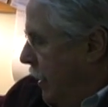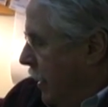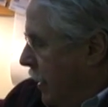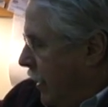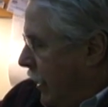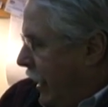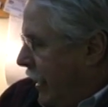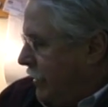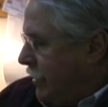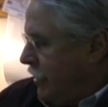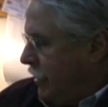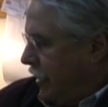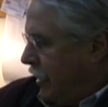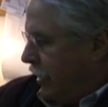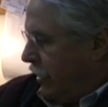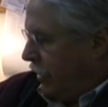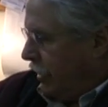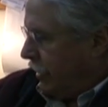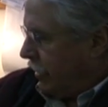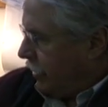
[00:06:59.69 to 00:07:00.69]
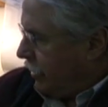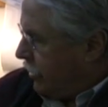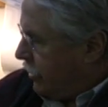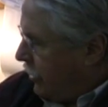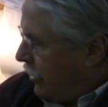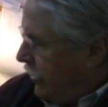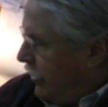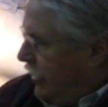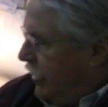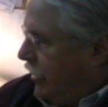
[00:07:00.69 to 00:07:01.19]
Last thing I'd like to
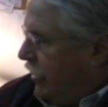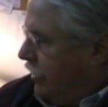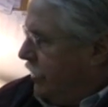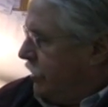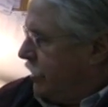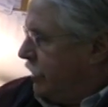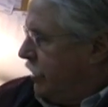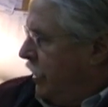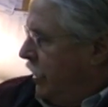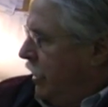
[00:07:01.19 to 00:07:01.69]
show you is